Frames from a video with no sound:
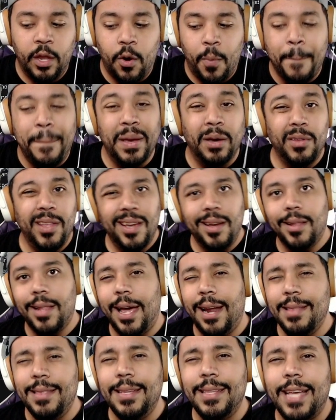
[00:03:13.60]
building a lot
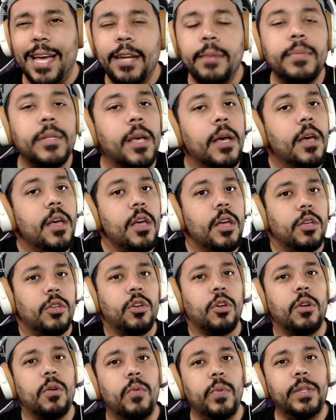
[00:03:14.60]
of these items, you're
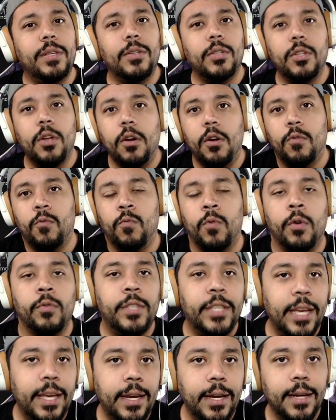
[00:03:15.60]
going to start
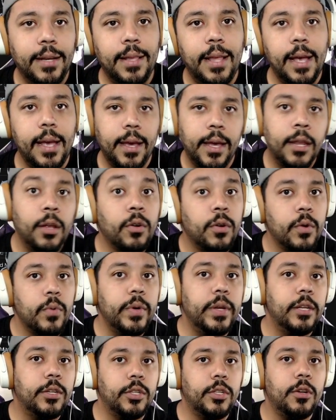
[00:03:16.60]
rotating a lot, and you're
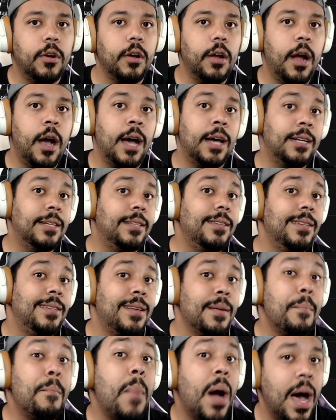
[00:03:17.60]
going to start honestly
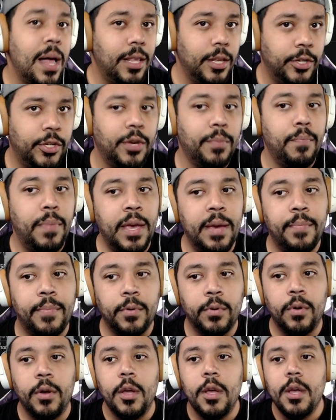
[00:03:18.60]
demolishing
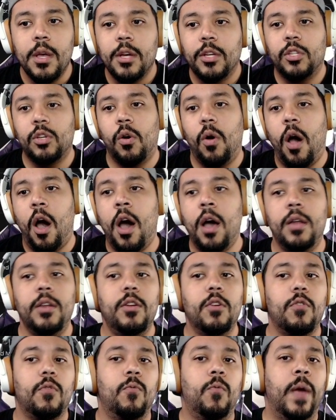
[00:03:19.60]
people. So on
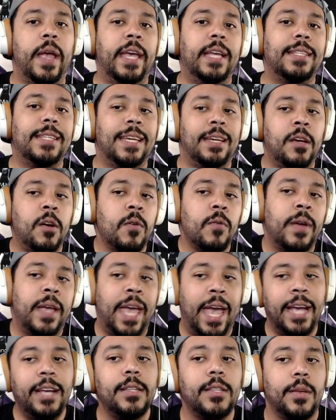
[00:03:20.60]
your way to go
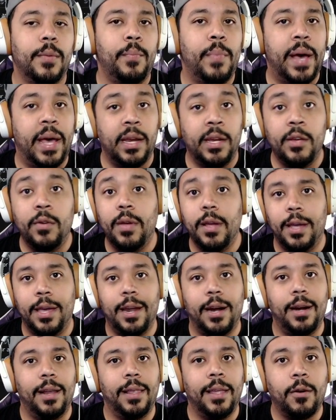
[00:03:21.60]
gank somebody, you can get
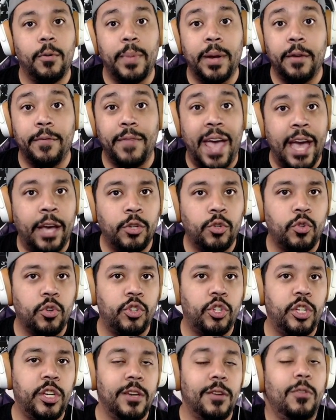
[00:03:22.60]
a little bit of extra
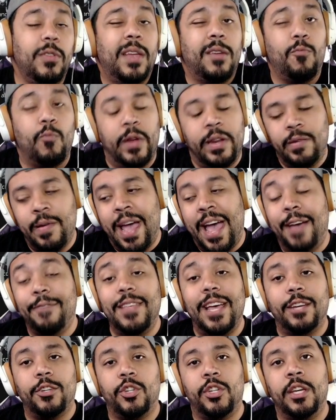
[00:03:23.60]
shield, and when you have
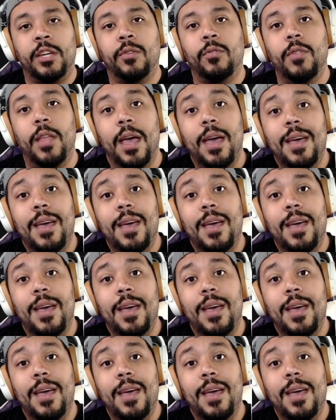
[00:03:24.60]
that shield,